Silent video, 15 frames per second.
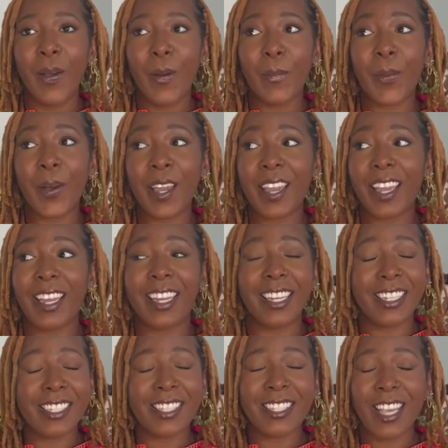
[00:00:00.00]
But
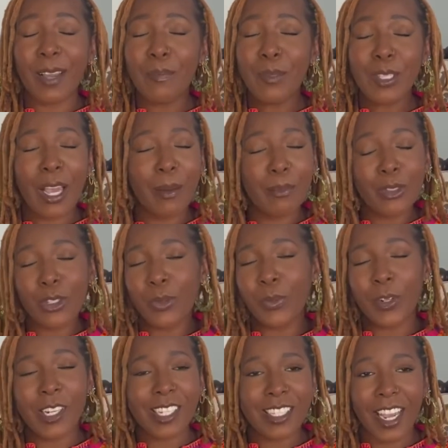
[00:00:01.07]
I'm super
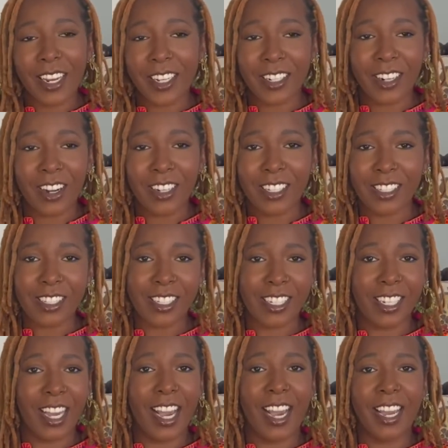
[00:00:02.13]
excited, honestly.
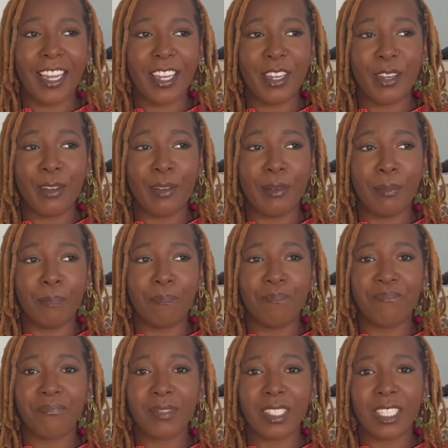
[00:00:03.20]
I am
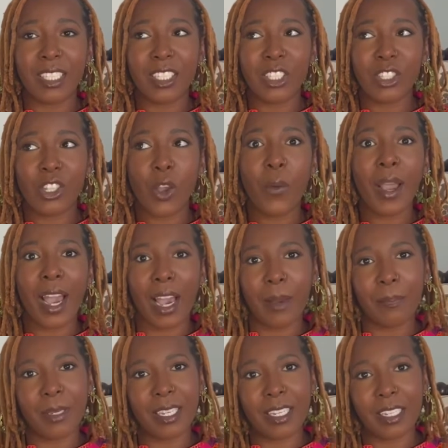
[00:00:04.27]
so
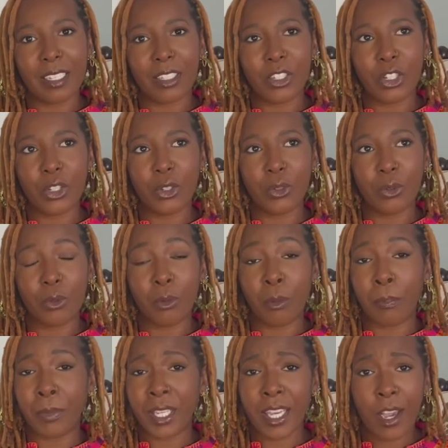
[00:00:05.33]
happy to
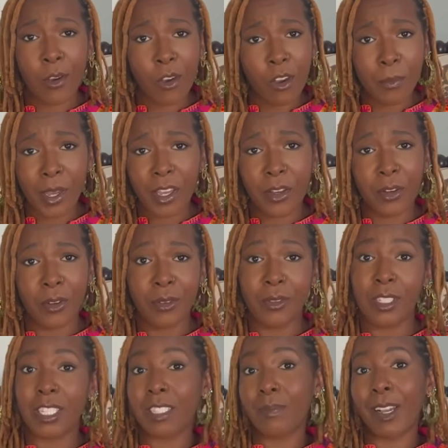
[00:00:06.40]
be out on my own.
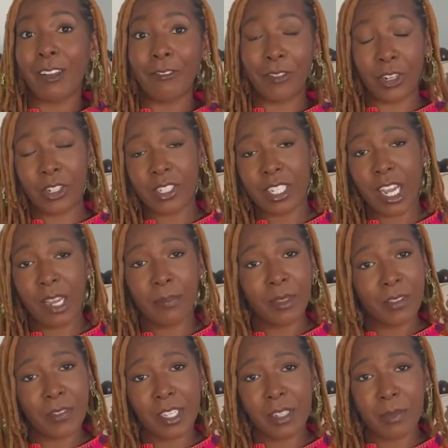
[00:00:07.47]
This is my first time
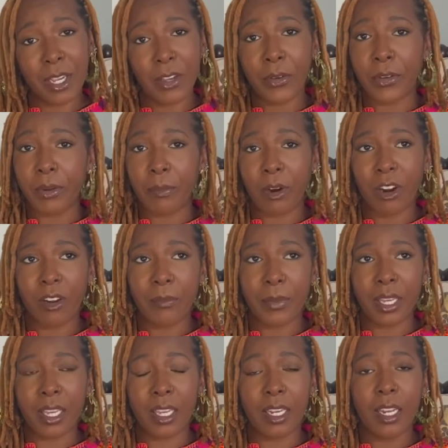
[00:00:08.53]
living in my own
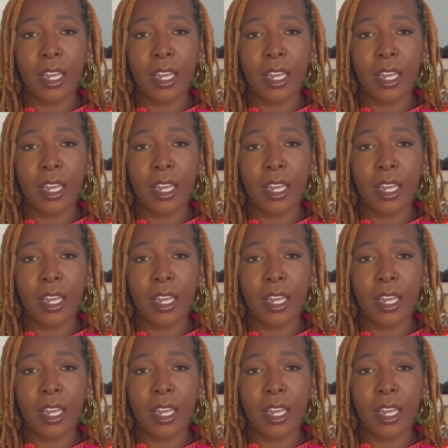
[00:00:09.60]
apartment.